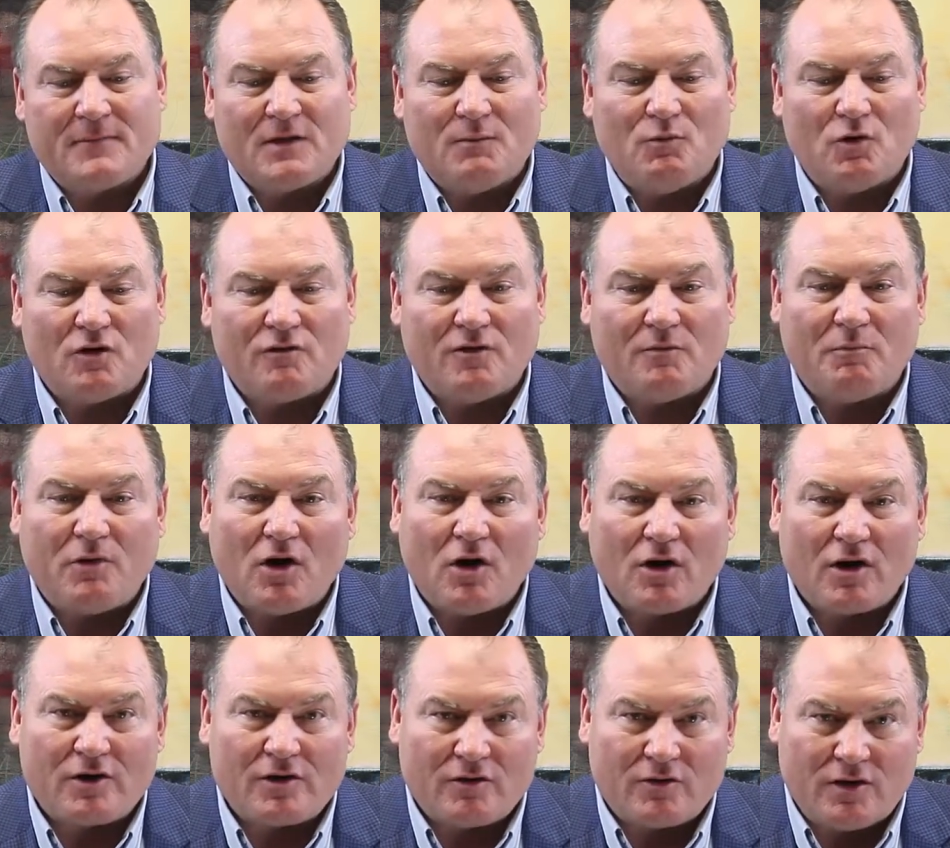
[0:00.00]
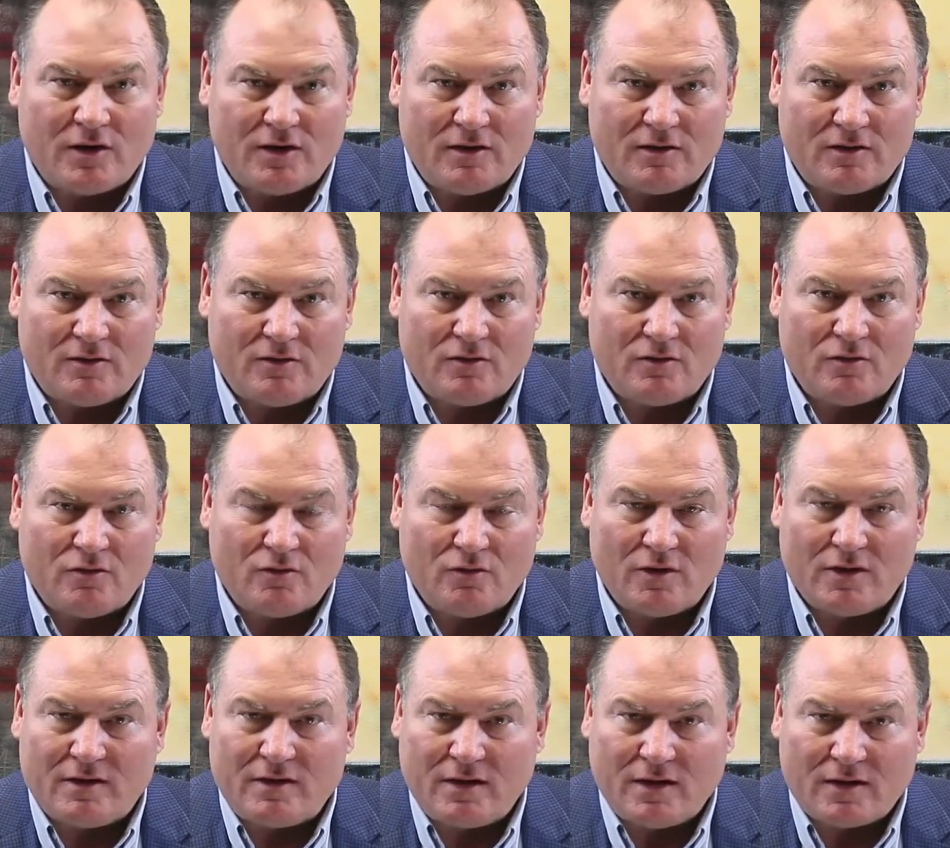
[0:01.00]
more of a partnering
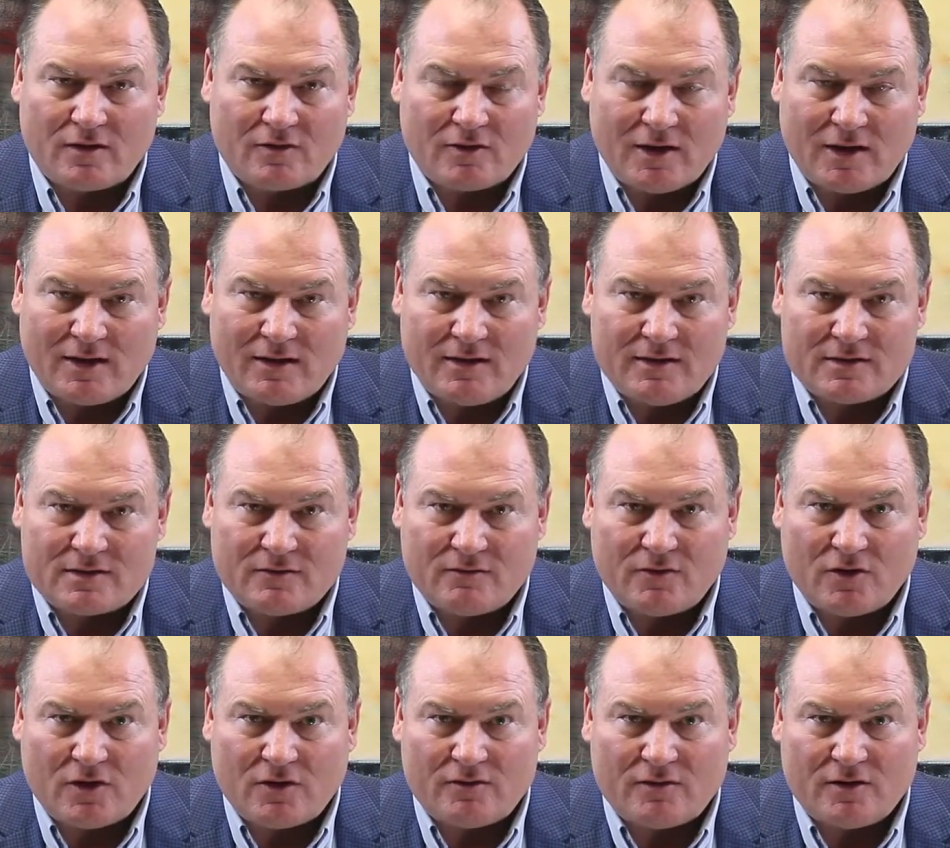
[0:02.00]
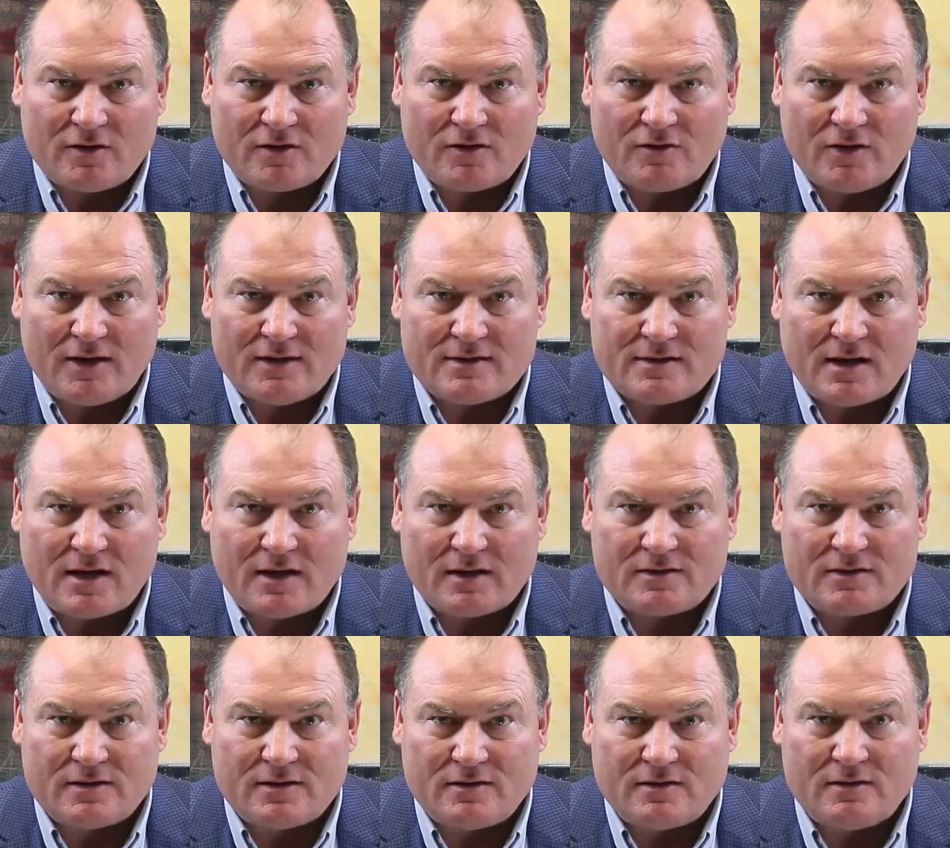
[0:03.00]
with the other entities involved in the
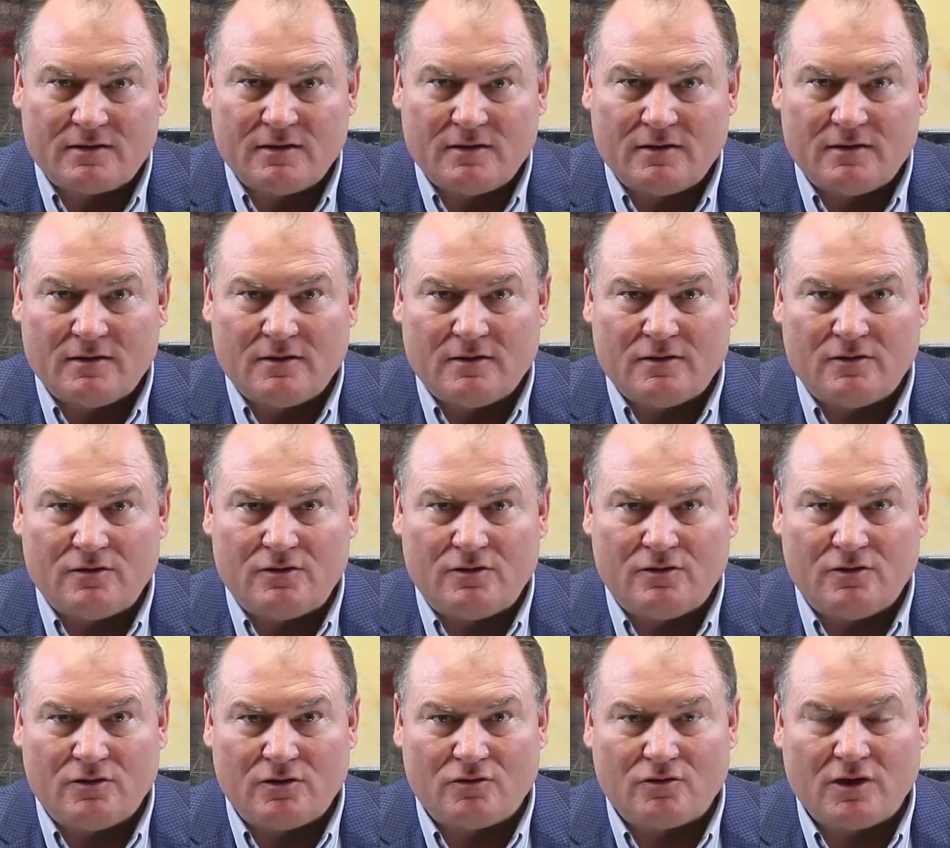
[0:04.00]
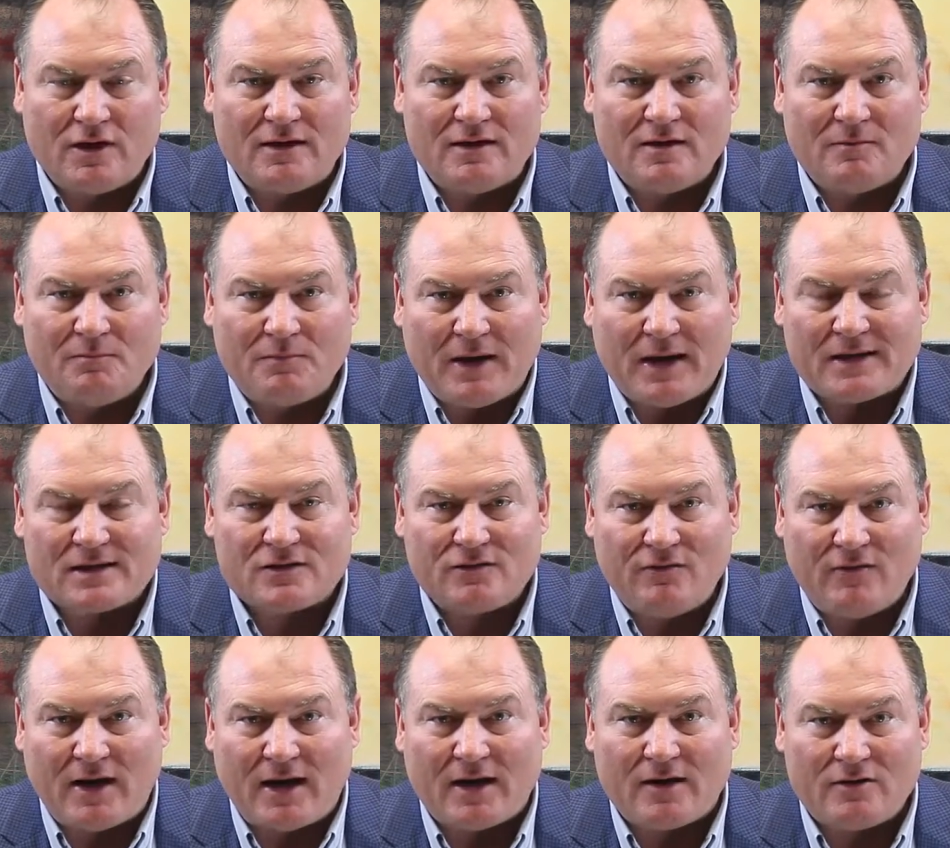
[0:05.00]
transaction to create the best
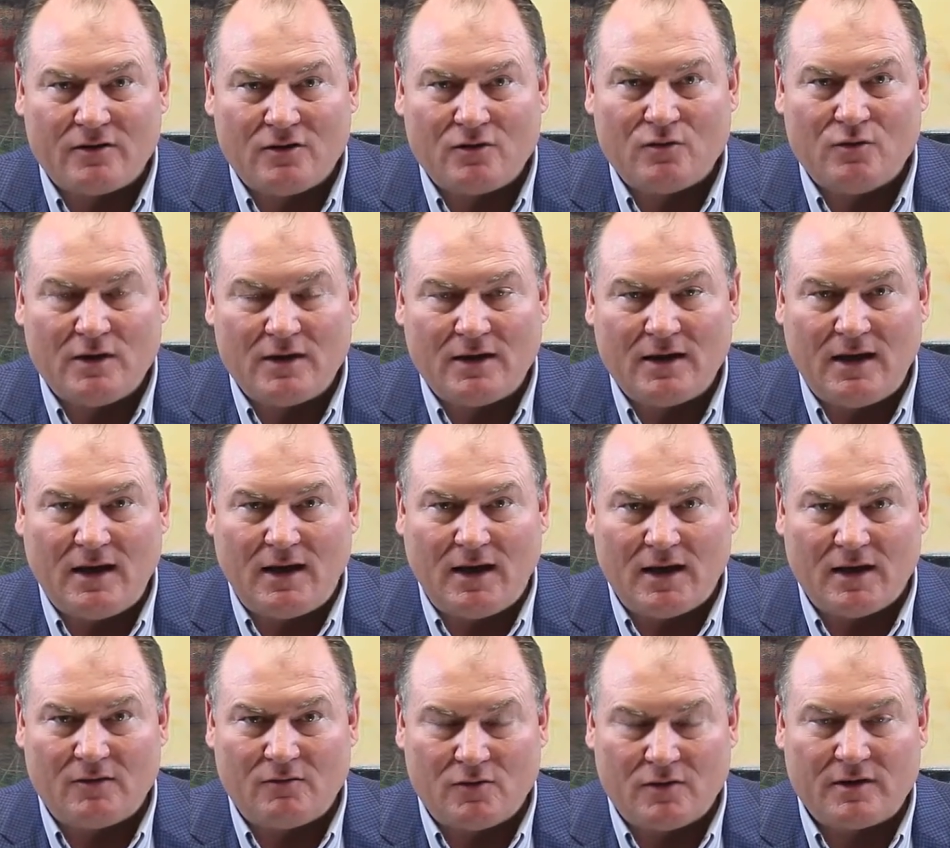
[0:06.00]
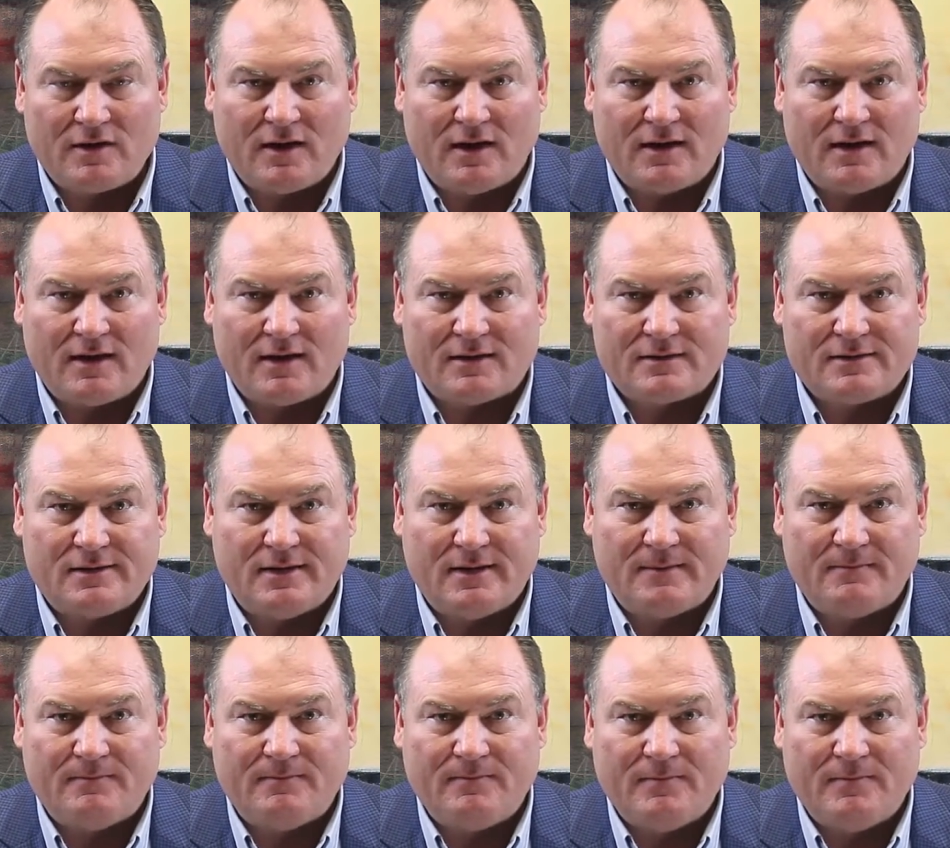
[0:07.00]
value we can with that asset.